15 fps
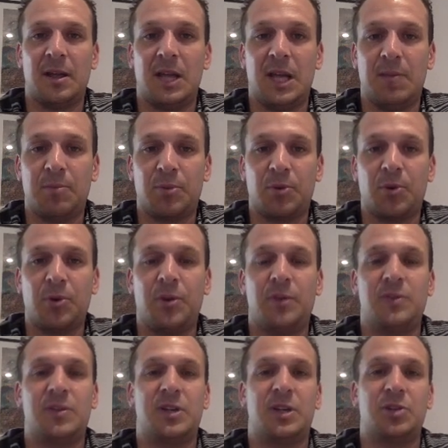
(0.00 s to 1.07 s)

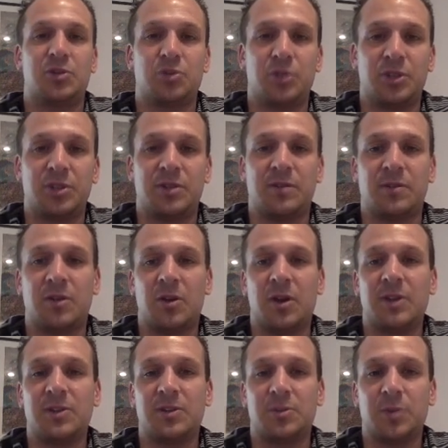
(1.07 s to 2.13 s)
improves attrition of
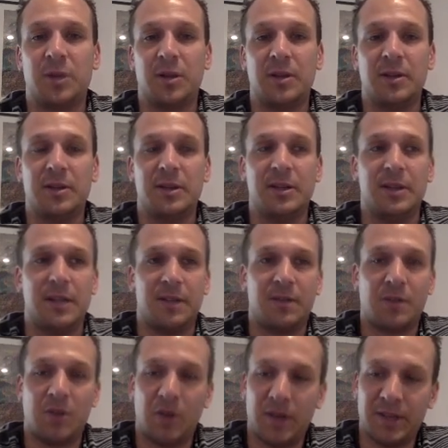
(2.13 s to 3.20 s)
clients as well. If
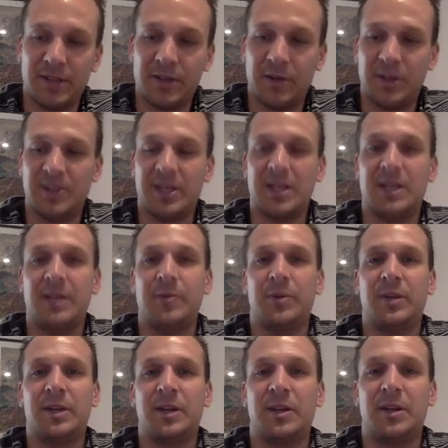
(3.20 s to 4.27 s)
clients know exactly
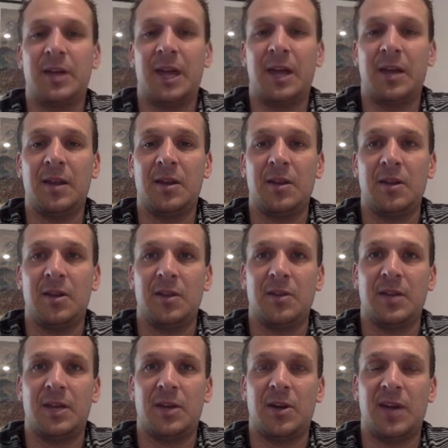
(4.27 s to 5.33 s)
what they're going to get,
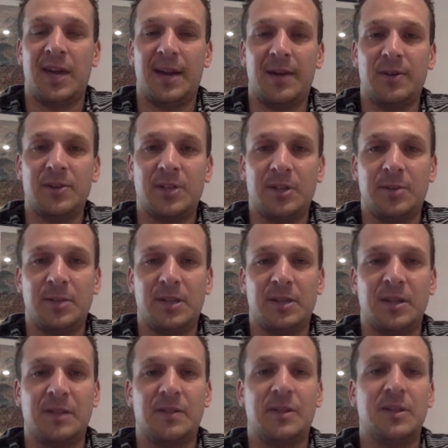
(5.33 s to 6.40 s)
they know how it's going to be
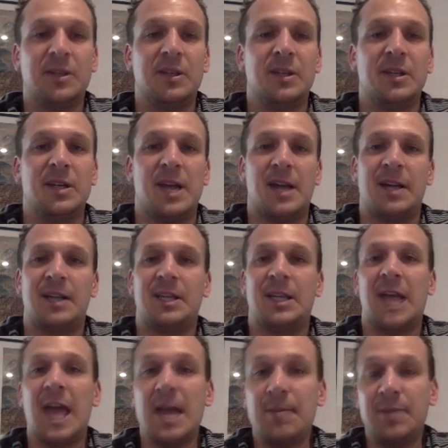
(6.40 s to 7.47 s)
delivered, and it
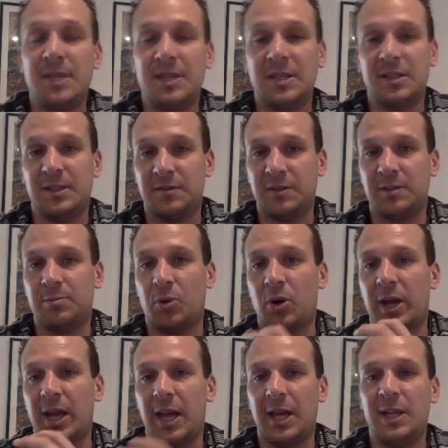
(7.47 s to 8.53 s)
can be delivered
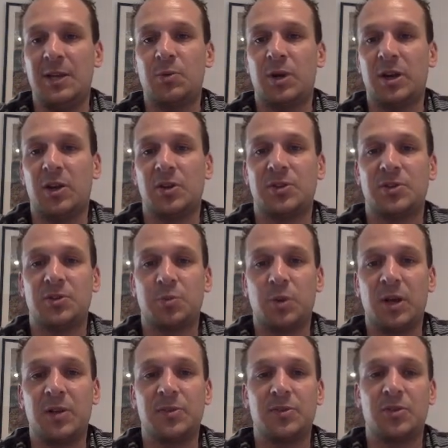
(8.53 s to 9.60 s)
by anyone else as
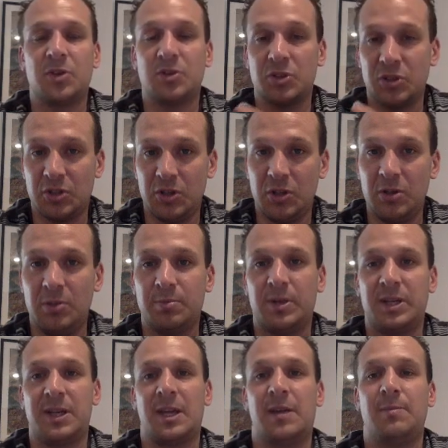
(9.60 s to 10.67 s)
well, not just you,
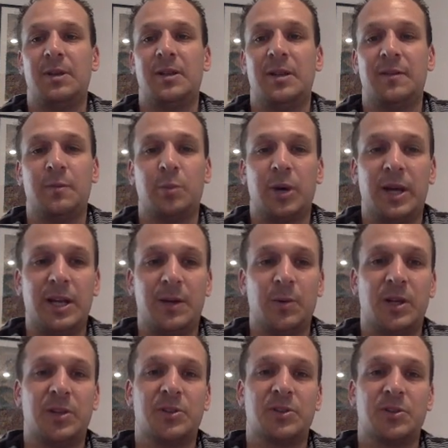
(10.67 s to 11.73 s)
but it can be delivered by
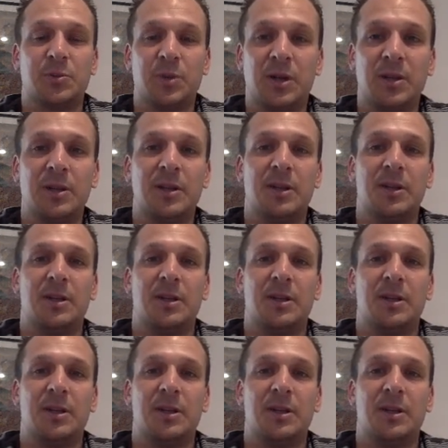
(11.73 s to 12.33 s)
anyone else as well.